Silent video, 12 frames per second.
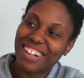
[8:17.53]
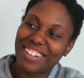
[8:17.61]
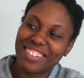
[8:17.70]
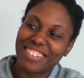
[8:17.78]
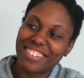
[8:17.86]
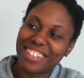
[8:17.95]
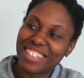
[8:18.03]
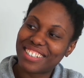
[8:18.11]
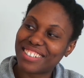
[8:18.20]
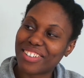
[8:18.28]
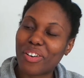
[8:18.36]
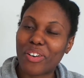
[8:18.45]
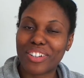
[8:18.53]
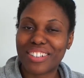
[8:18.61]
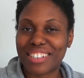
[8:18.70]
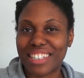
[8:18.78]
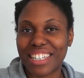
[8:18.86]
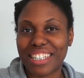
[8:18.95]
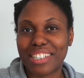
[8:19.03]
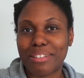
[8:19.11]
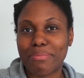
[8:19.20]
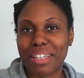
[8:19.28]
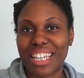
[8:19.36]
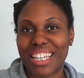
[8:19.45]
Oh, this honestly
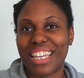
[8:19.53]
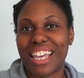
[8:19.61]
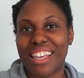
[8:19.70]
to me